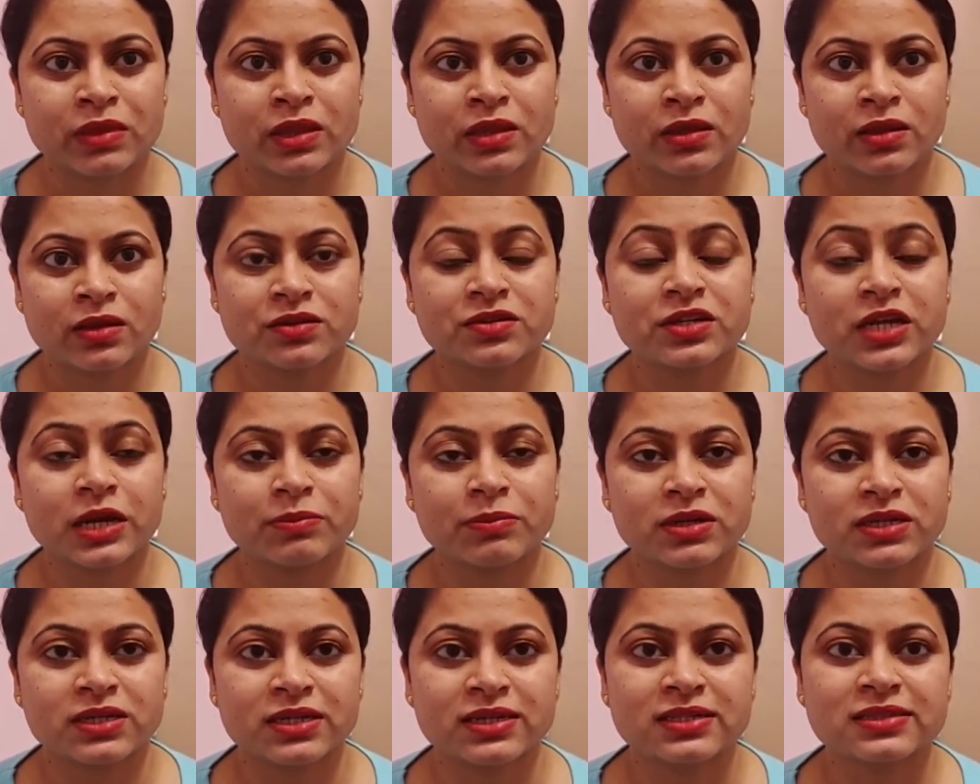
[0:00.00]

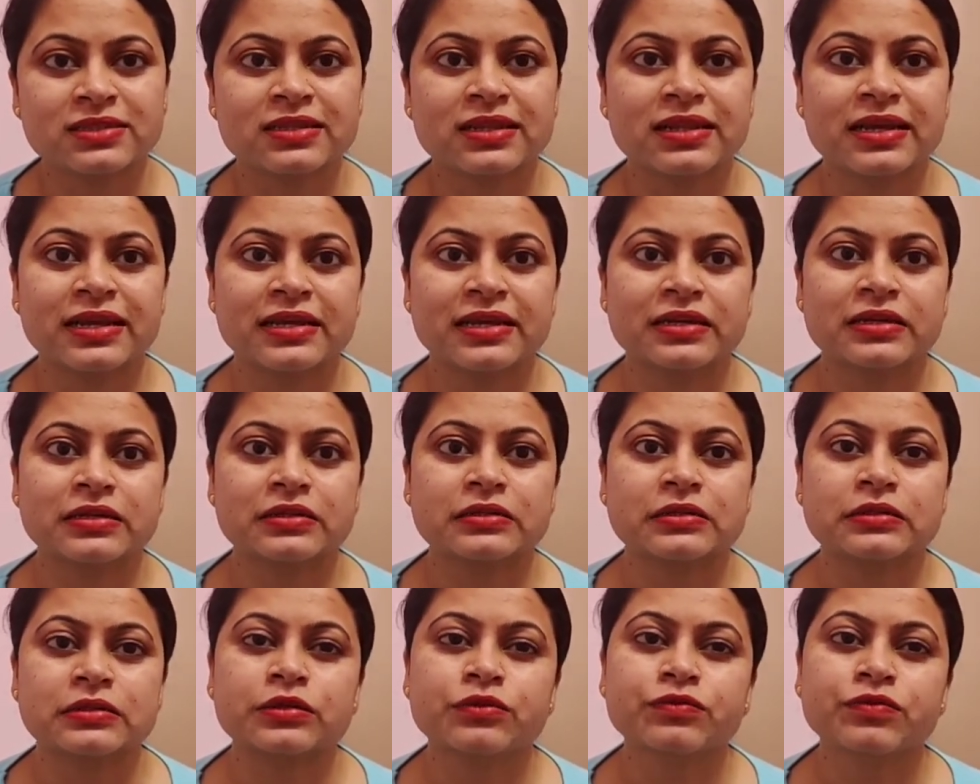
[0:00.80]
dramatists like
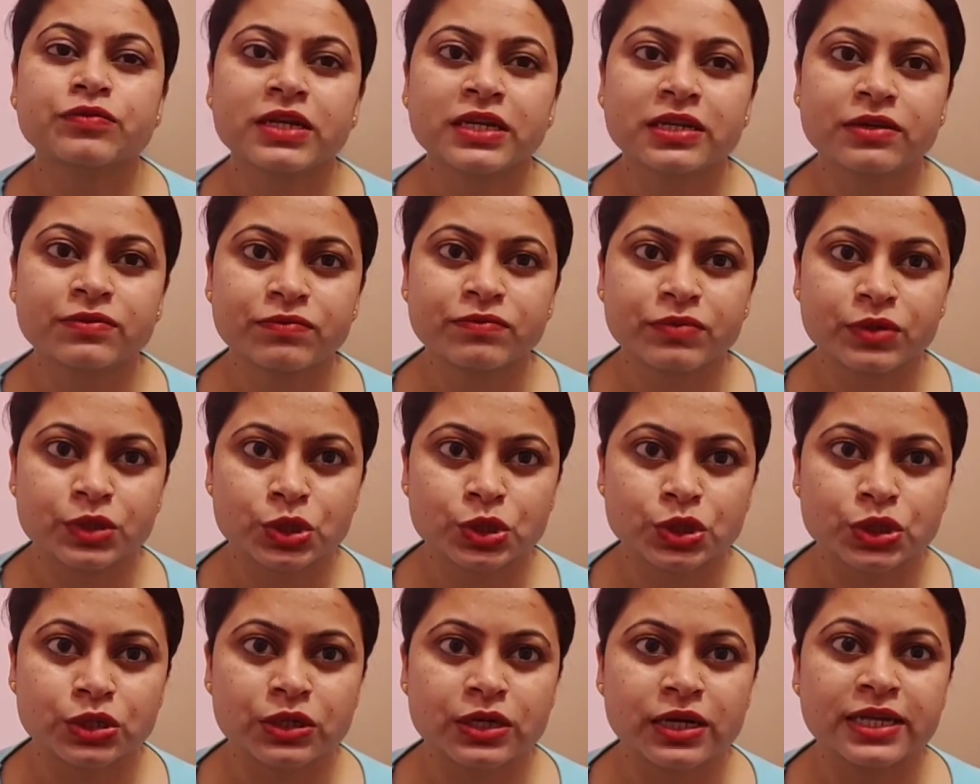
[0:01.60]
William
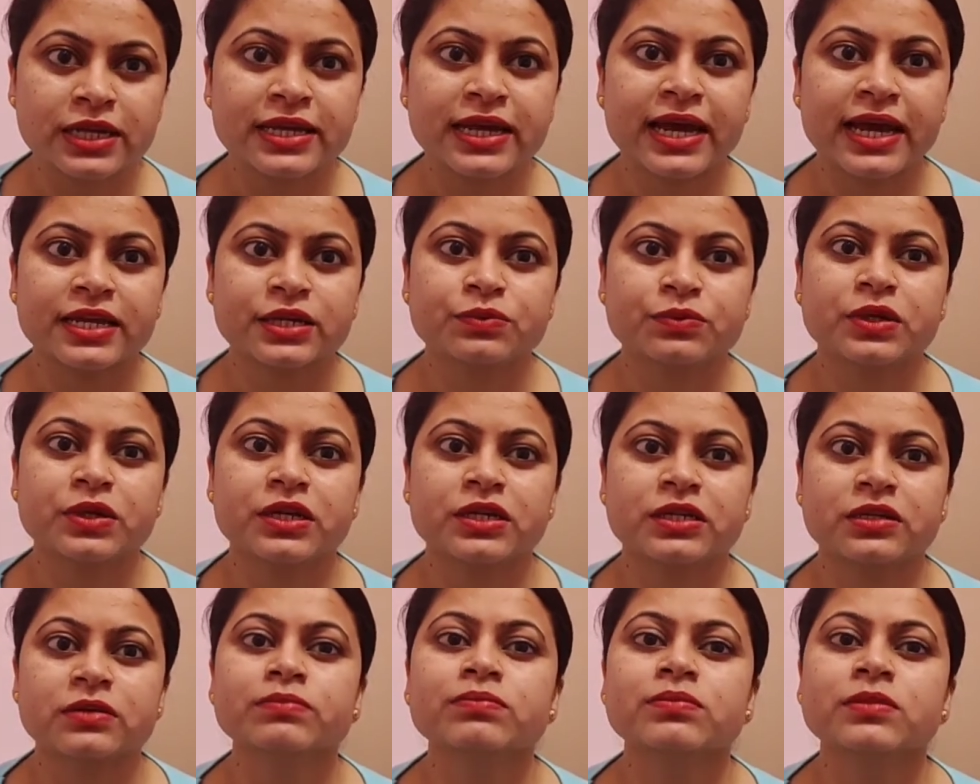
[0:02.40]
Wycherley and
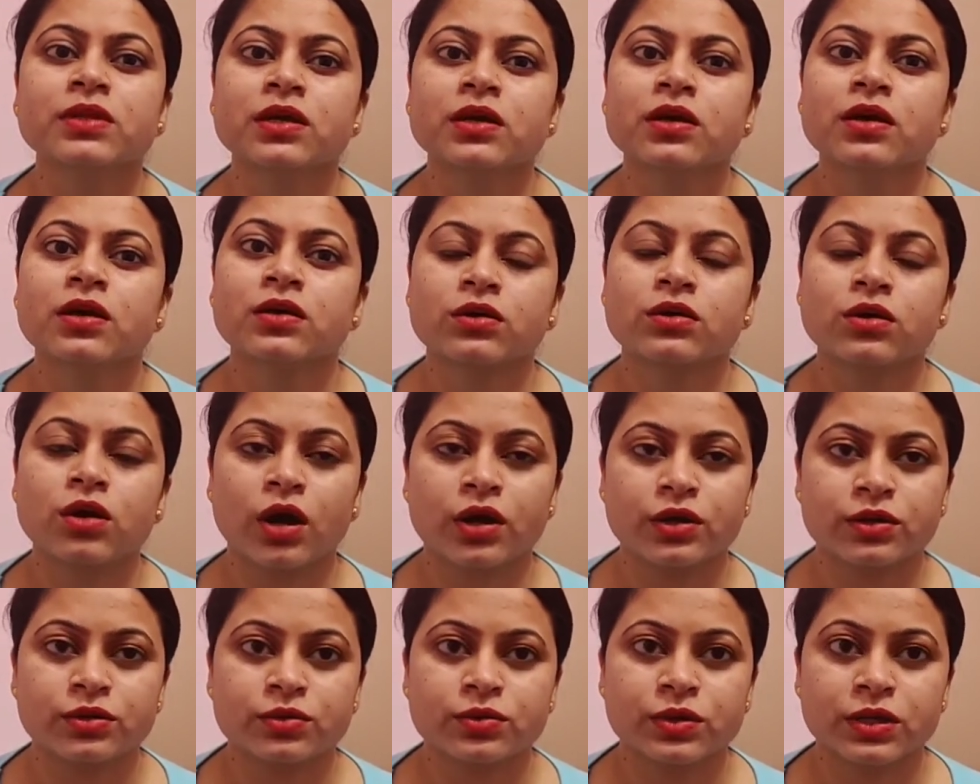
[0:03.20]
William
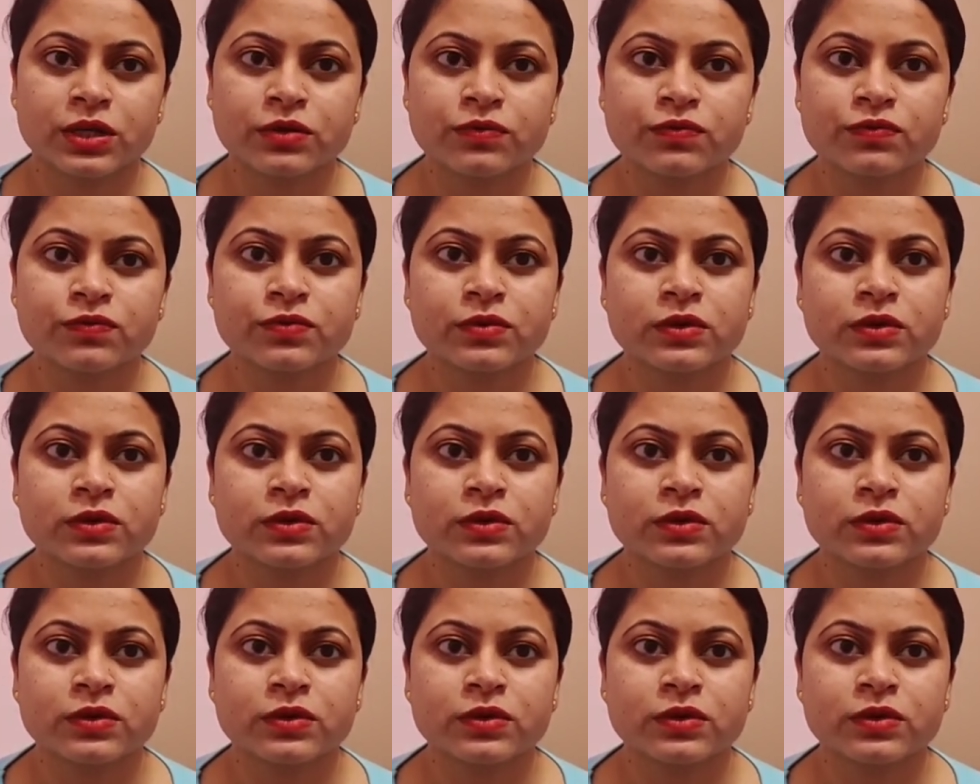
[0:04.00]
Congreve,